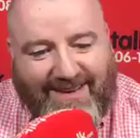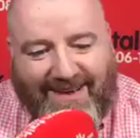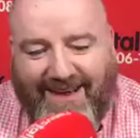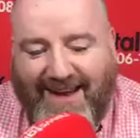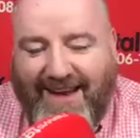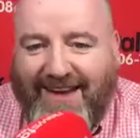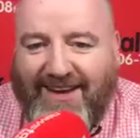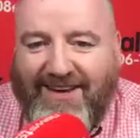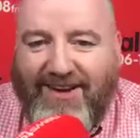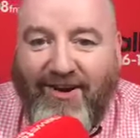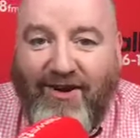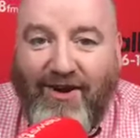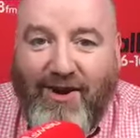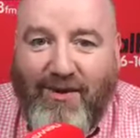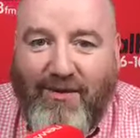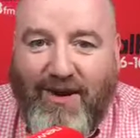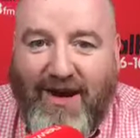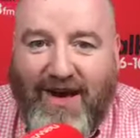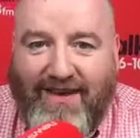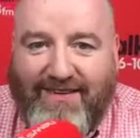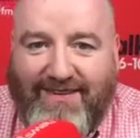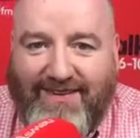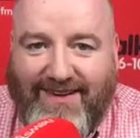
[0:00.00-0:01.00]
Hi, Gary
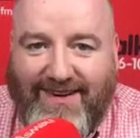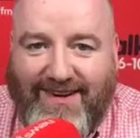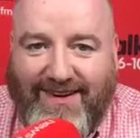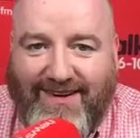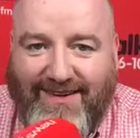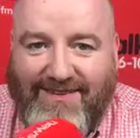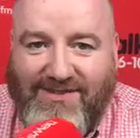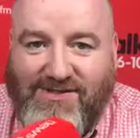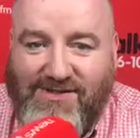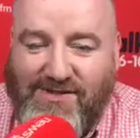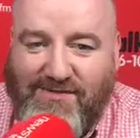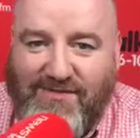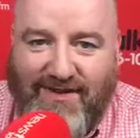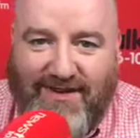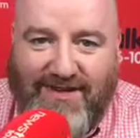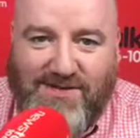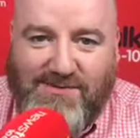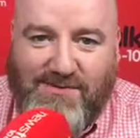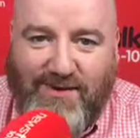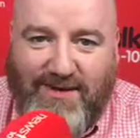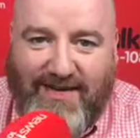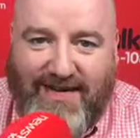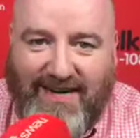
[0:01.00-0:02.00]
O'Hanlon here. Just
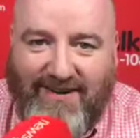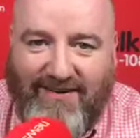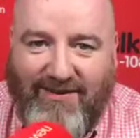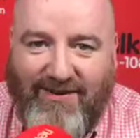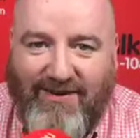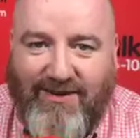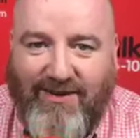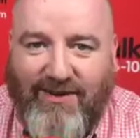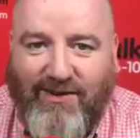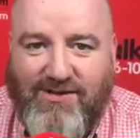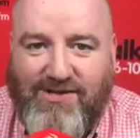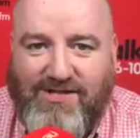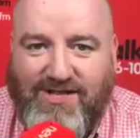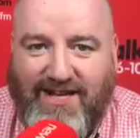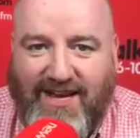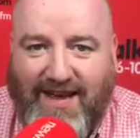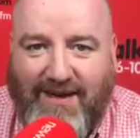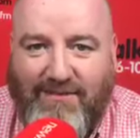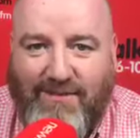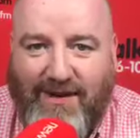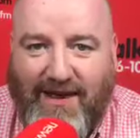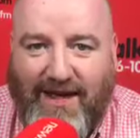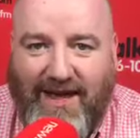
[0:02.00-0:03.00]
finished with Kira on
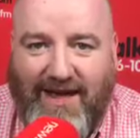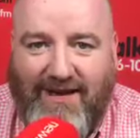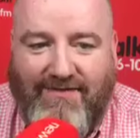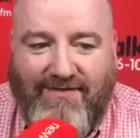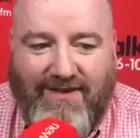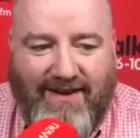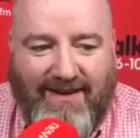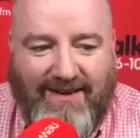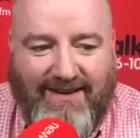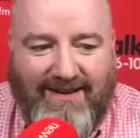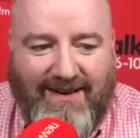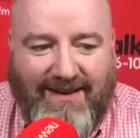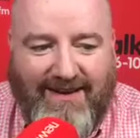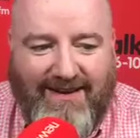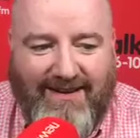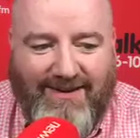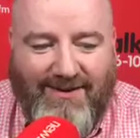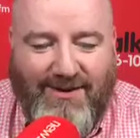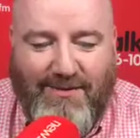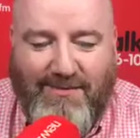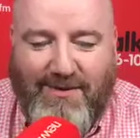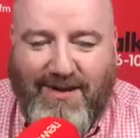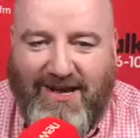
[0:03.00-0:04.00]
Lunchtime Live, and I'm
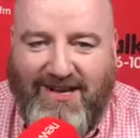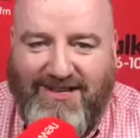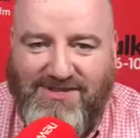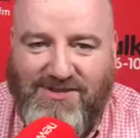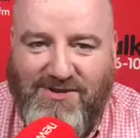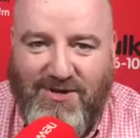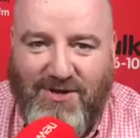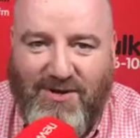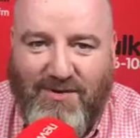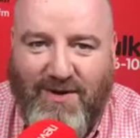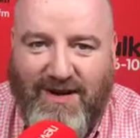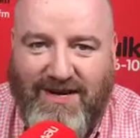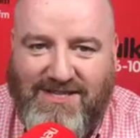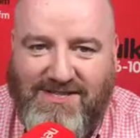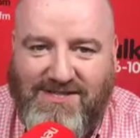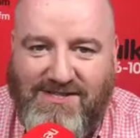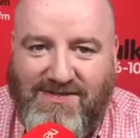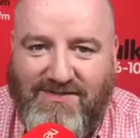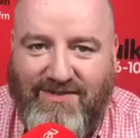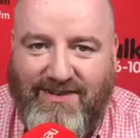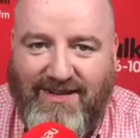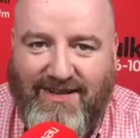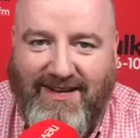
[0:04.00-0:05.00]
going to be answering your
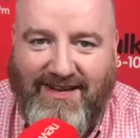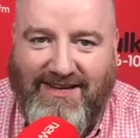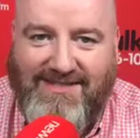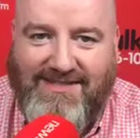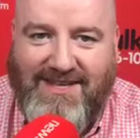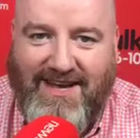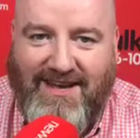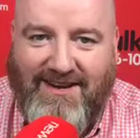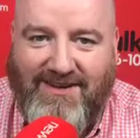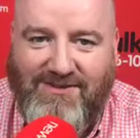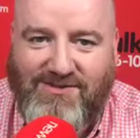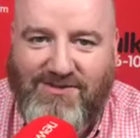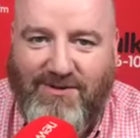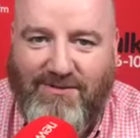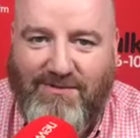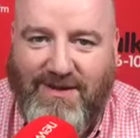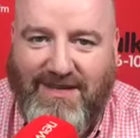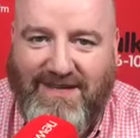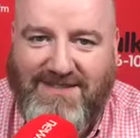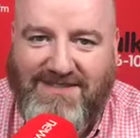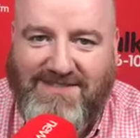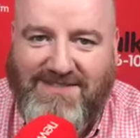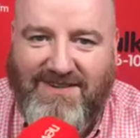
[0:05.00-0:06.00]
questions for the next 10 or so
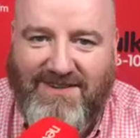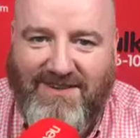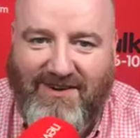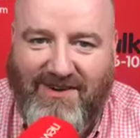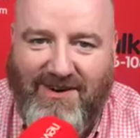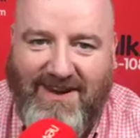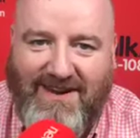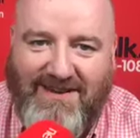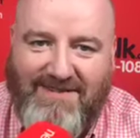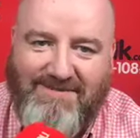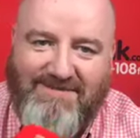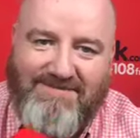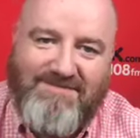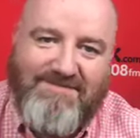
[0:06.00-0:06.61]
minutes. All right?